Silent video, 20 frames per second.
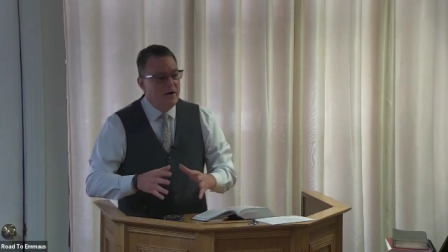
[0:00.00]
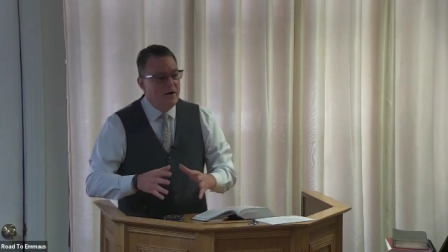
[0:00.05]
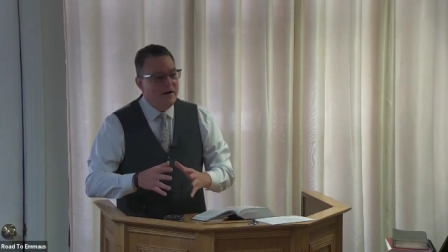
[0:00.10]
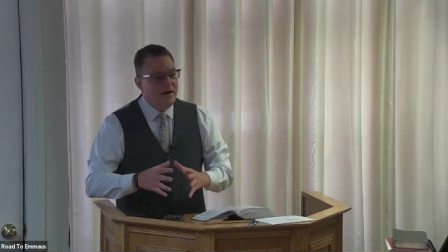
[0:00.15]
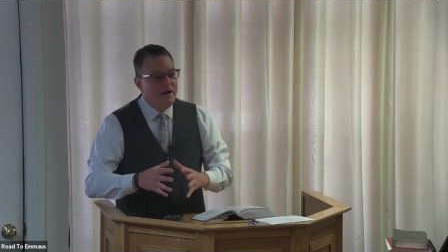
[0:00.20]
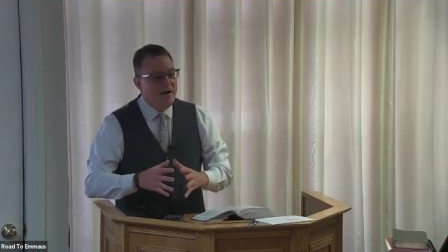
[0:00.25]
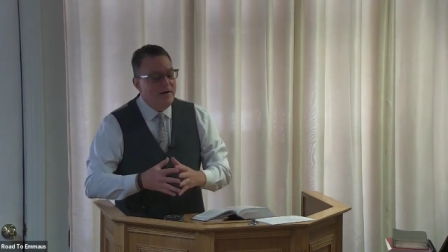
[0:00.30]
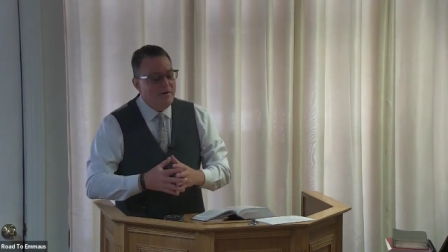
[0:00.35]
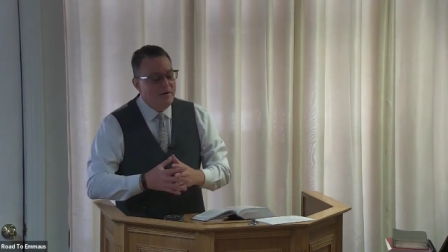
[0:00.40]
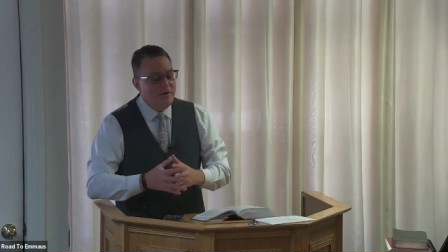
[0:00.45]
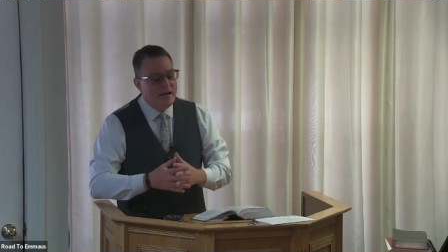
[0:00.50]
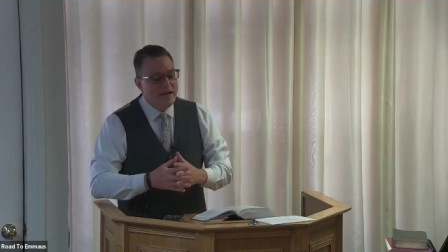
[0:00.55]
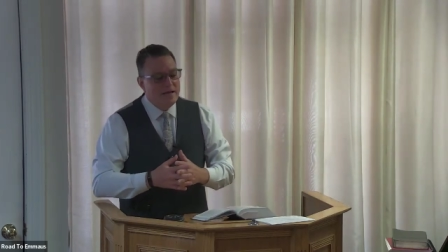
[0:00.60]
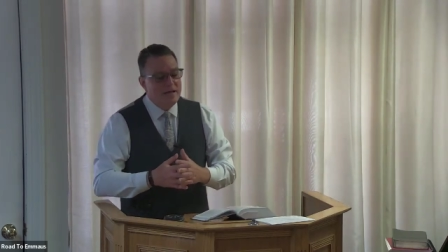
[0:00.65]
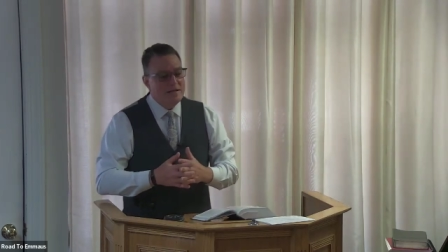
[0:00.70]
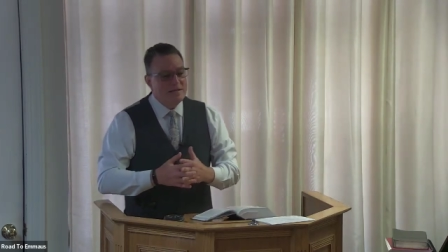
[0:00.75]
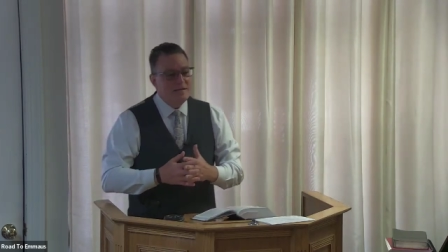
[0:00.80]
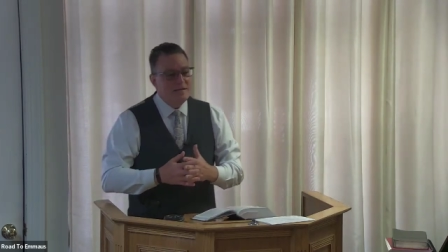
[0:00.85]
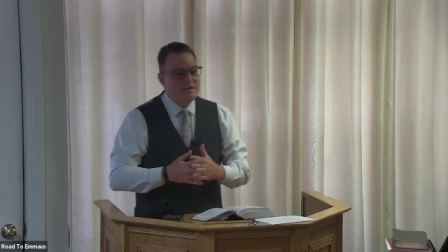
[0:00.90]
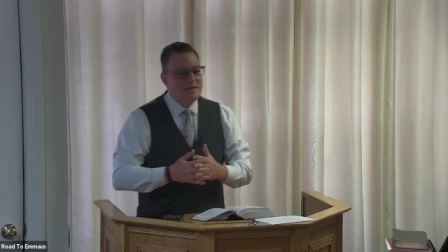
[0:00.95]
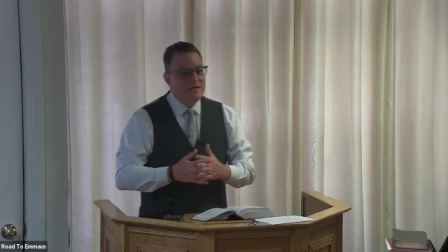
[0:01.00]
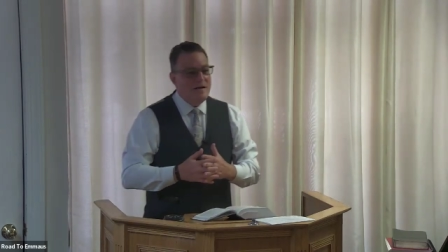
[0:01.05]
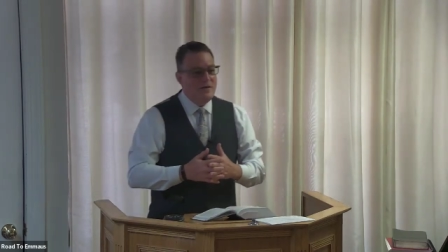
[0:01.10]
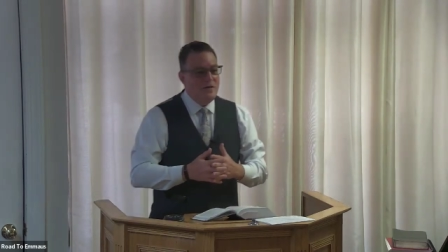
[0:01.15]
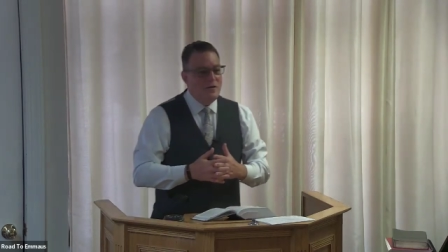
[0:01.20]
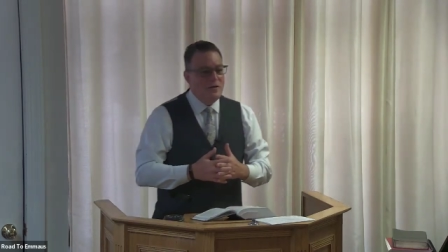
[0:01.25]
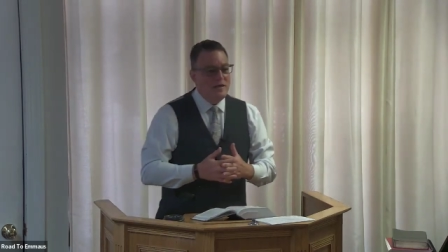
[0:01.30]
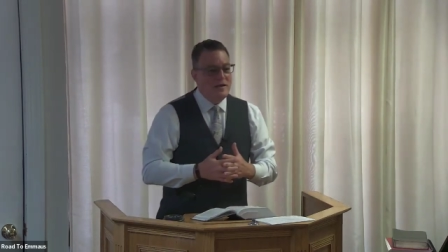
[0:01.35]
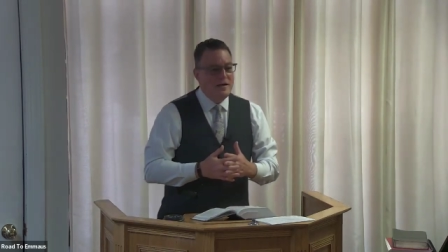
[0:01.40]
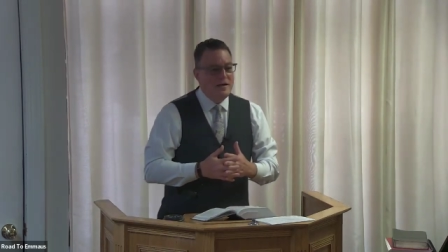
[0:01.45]
are hearing? And this is
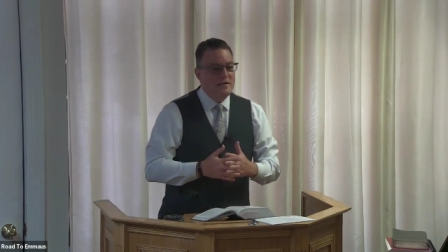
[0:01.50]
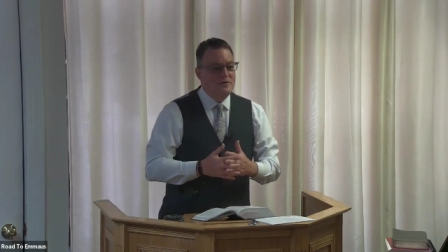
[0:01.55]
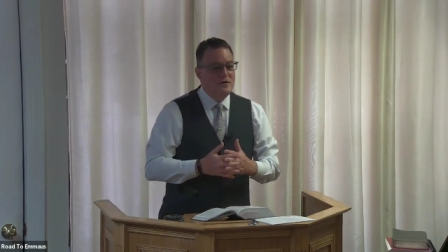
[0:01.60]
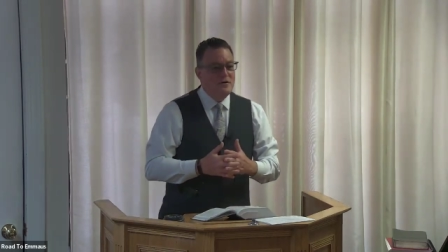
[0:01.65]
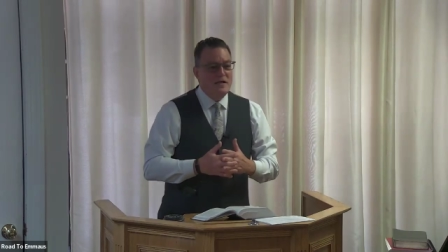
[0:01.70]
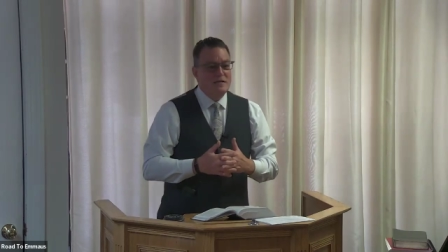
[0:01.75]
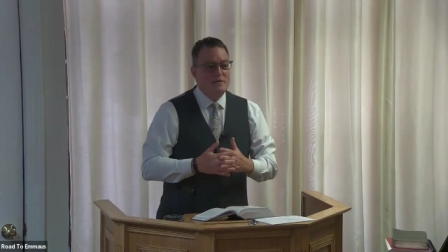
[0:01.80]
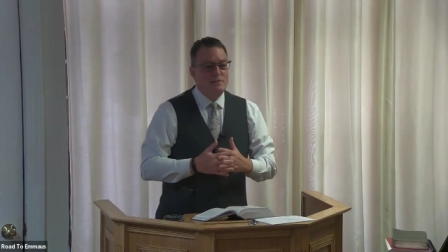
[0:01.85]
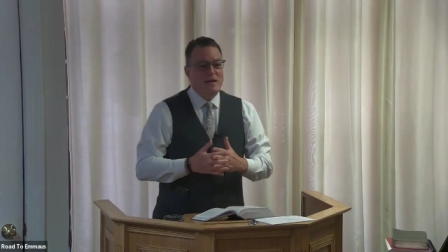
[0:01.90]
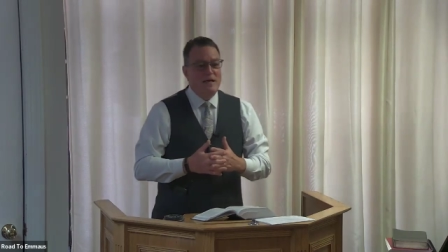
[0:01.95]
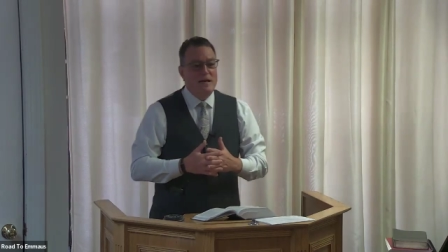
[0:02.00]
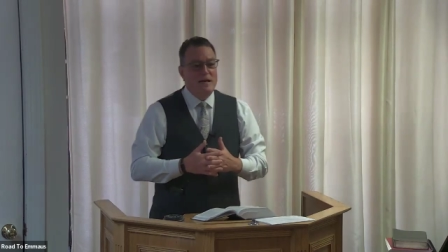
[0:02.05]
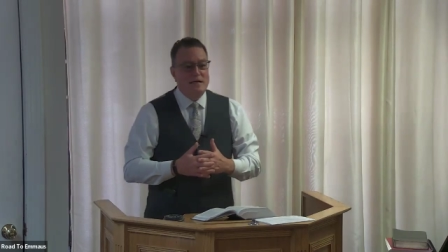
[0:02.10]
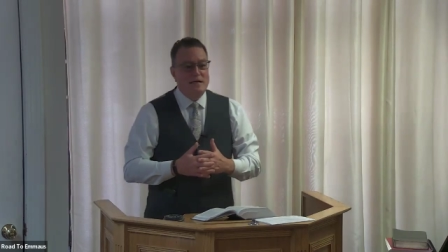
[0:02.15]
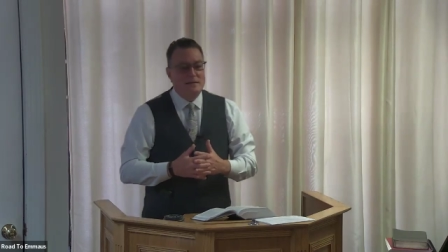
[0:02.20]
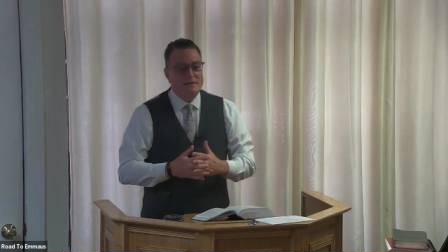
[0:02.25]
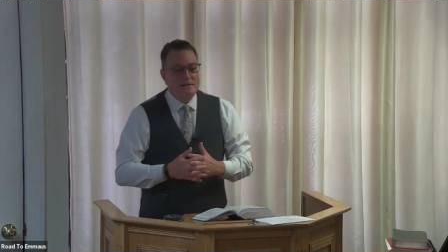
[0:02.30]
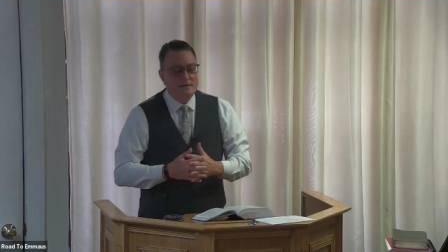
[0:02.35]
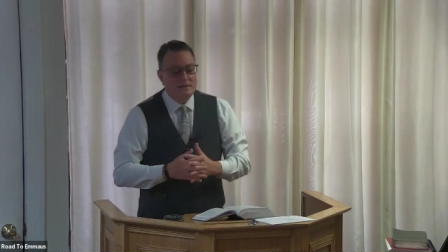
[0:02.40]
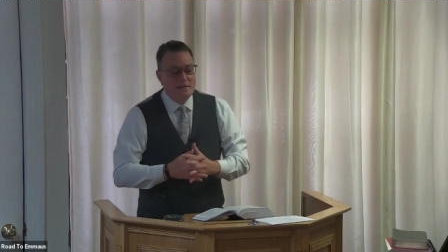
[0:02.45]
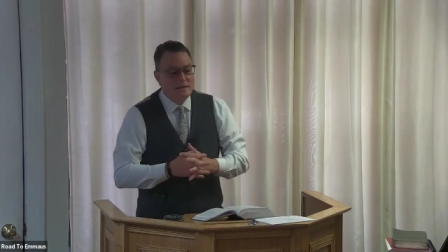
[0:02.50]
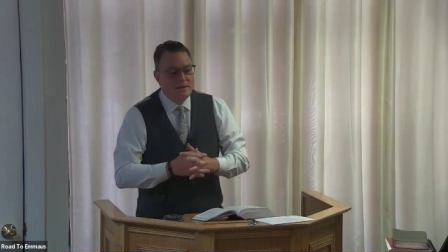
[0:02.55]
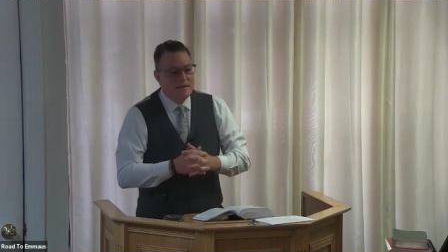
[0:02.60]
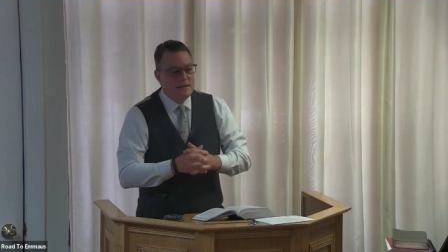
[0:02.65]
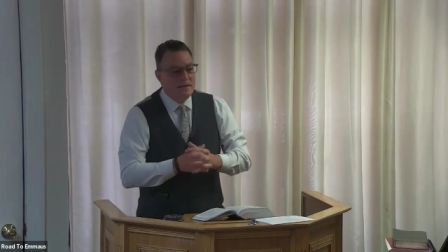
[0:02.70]
another thing, it drives me nuts.